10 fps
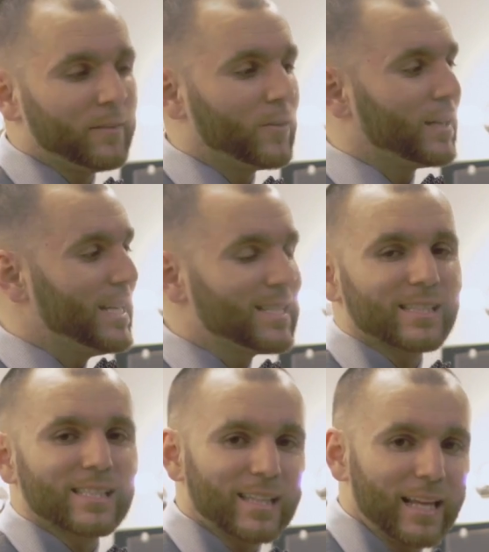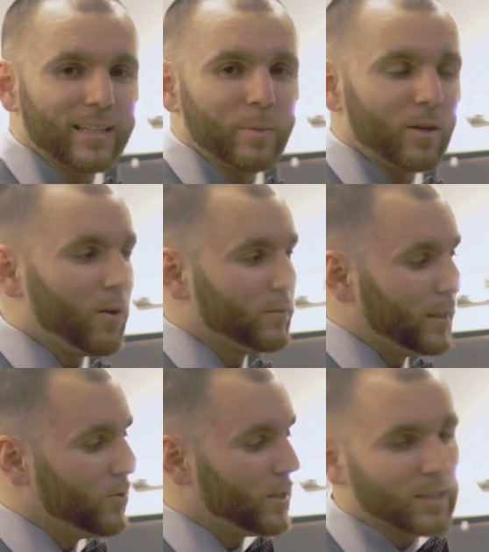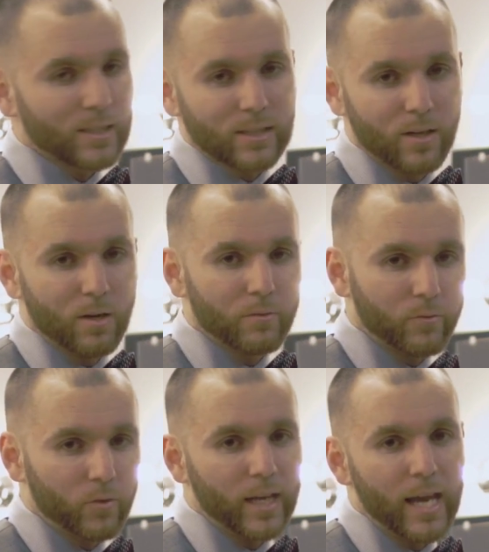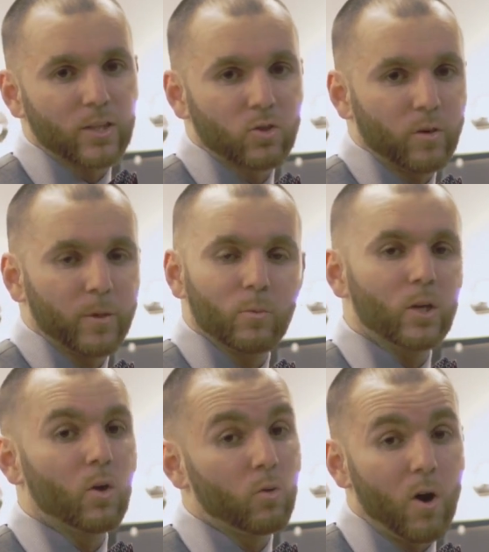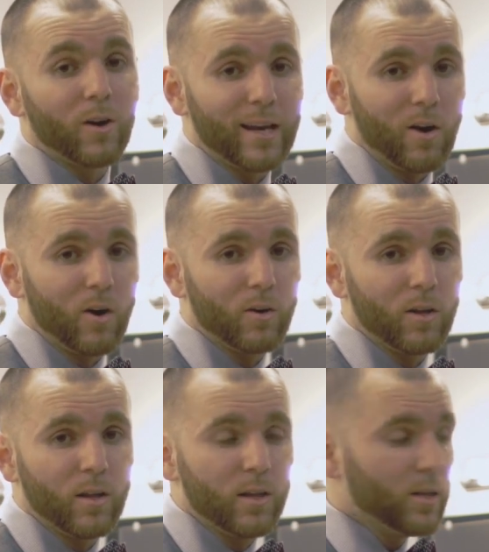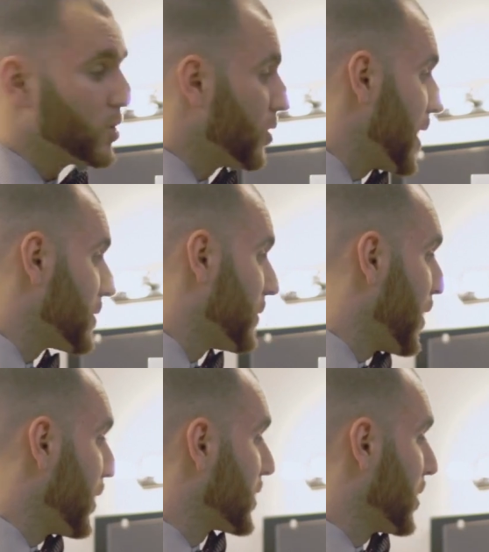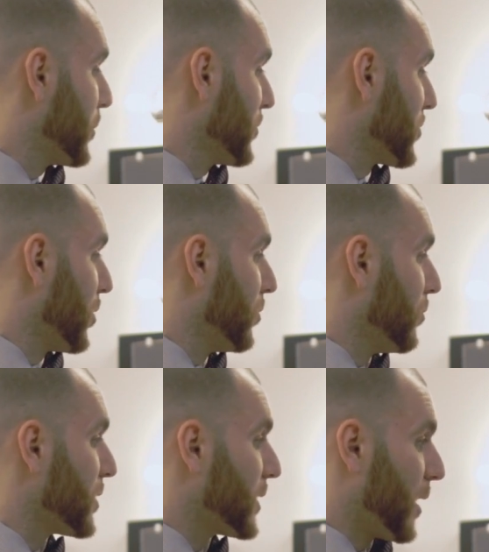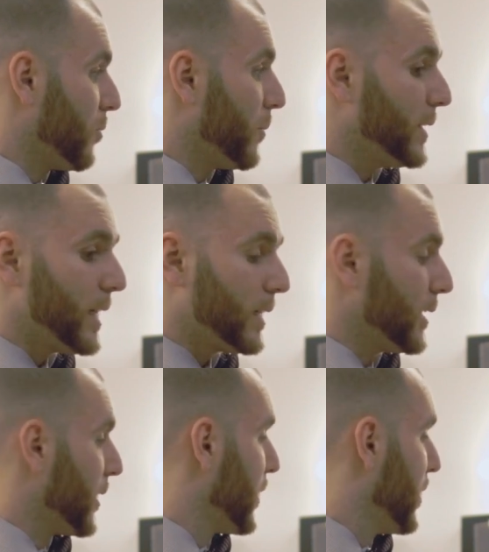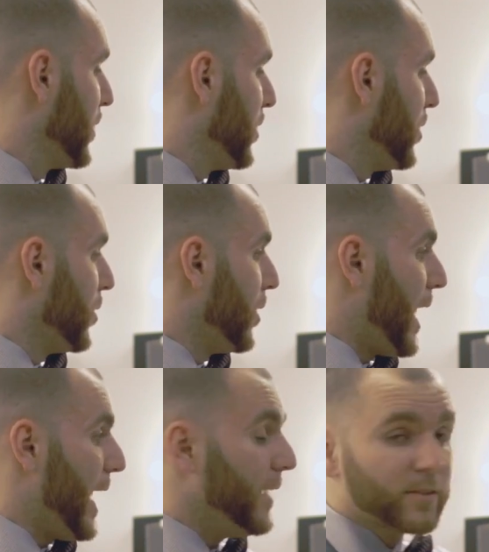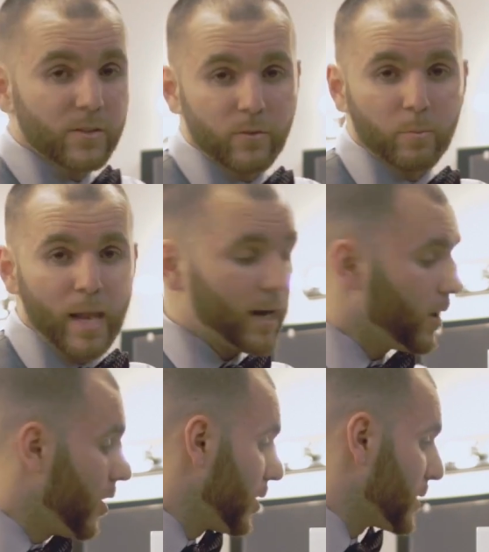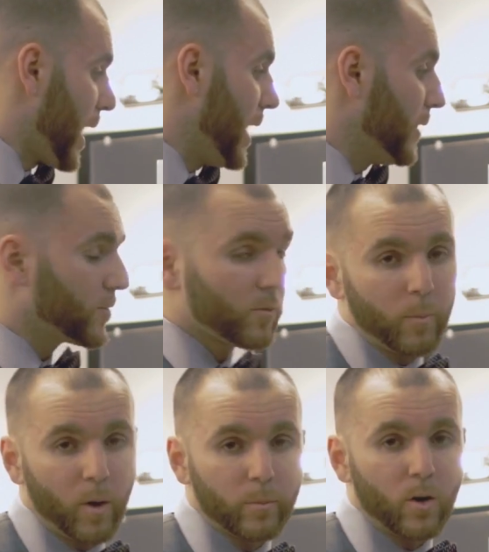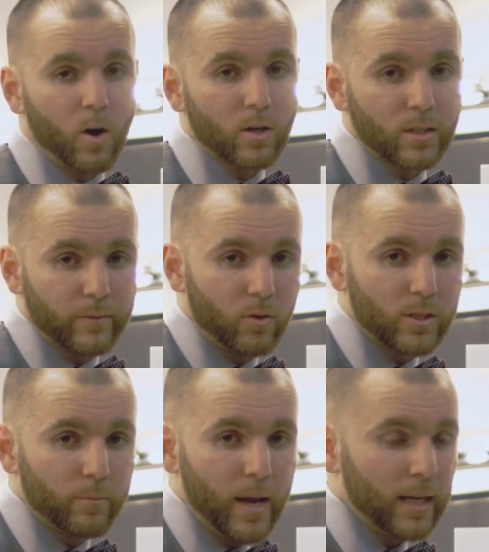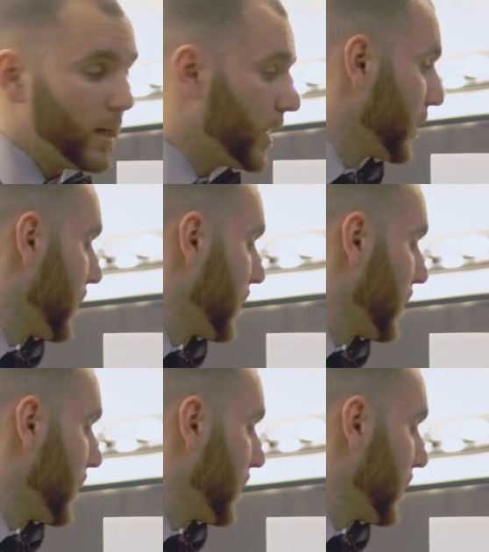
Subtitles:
if there is a slightly bit off, then you can just freehand trim it with no guard at all. So that's very simple. So once again, I want to make that clear. 1/8 for black guards, 1/8 for purple guards, even though these are magnetic,